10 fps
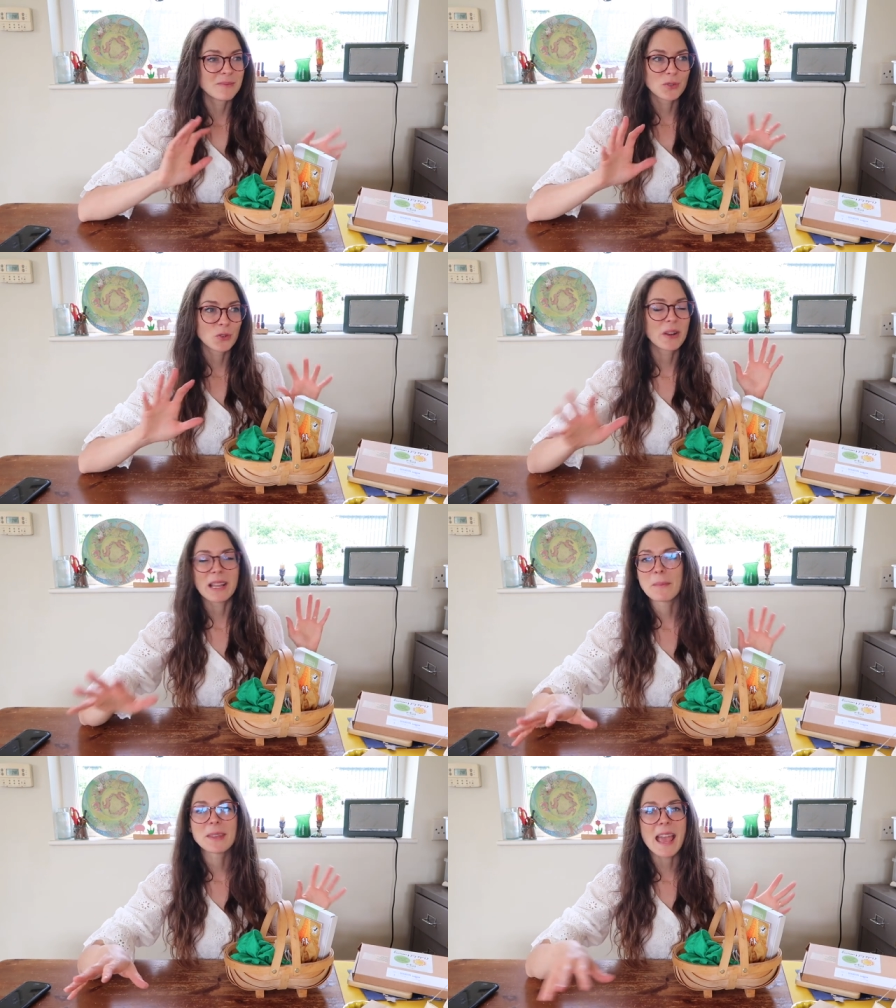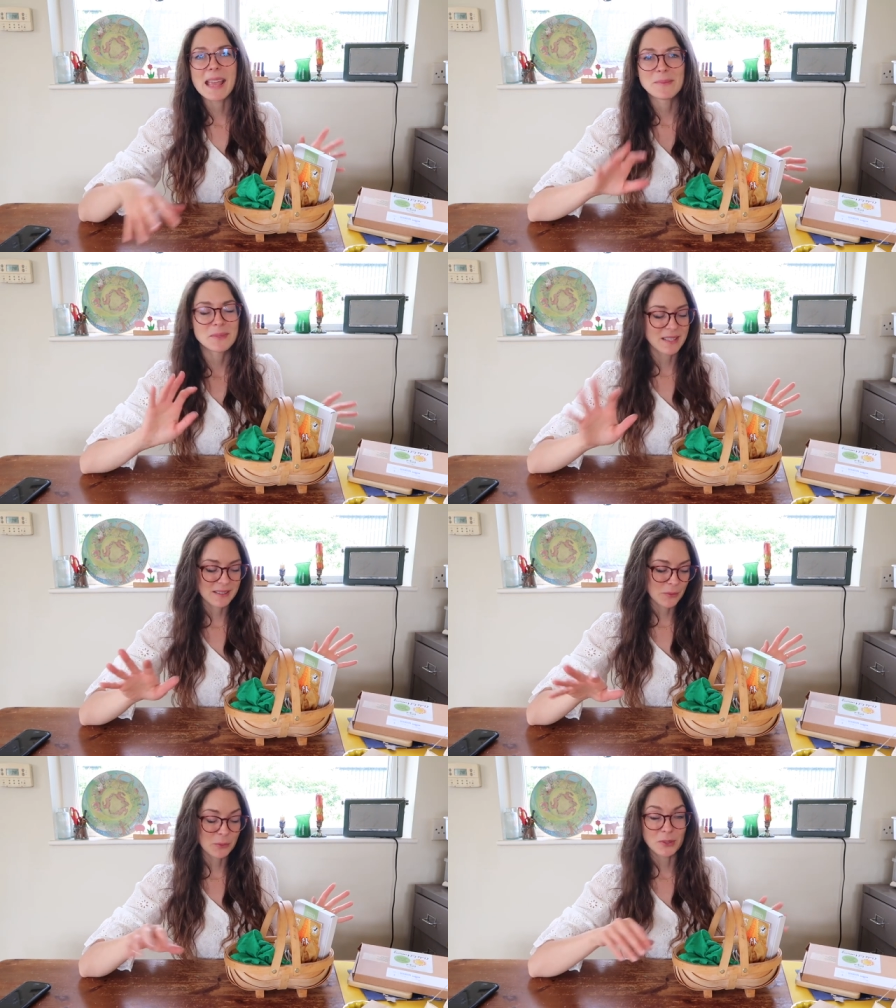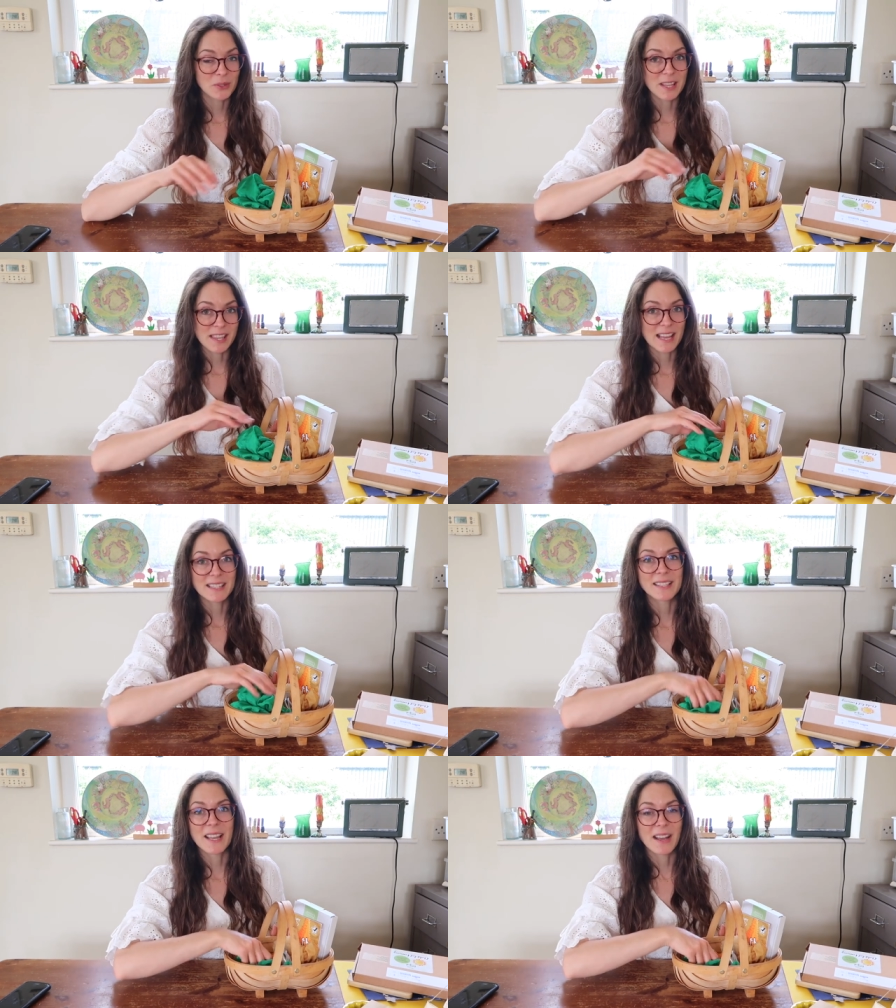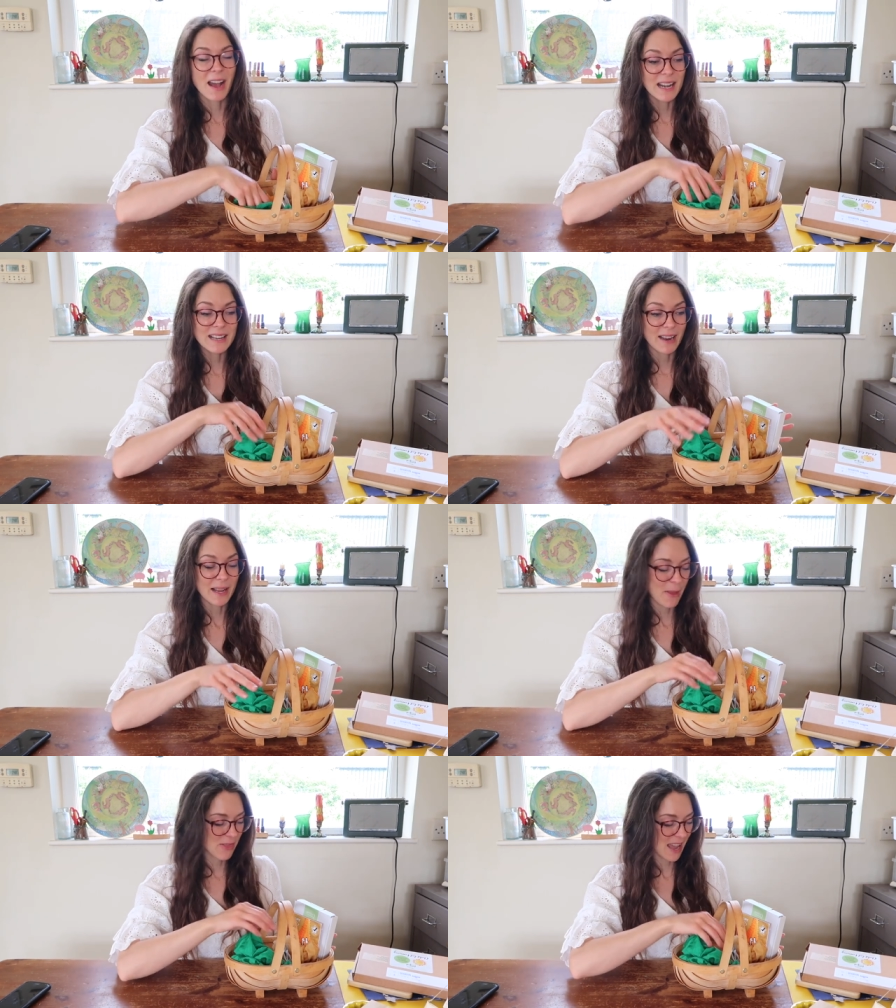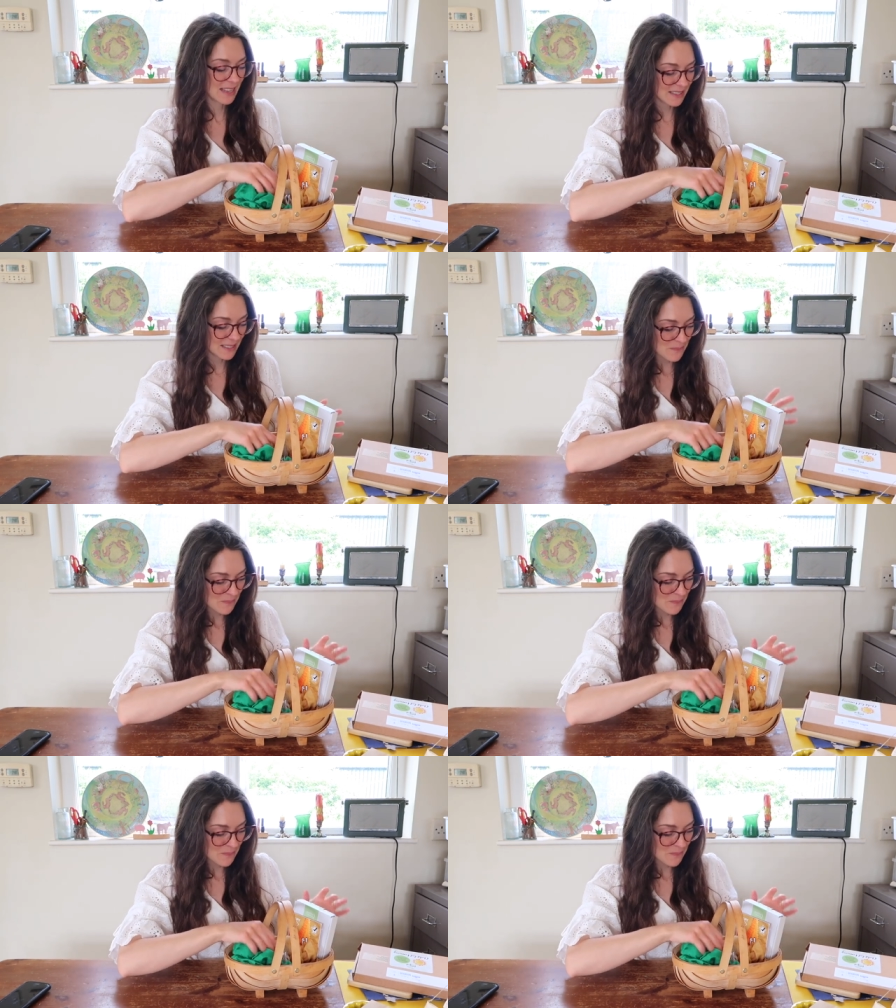drawing up games and all sorts of things. So highly recommend that.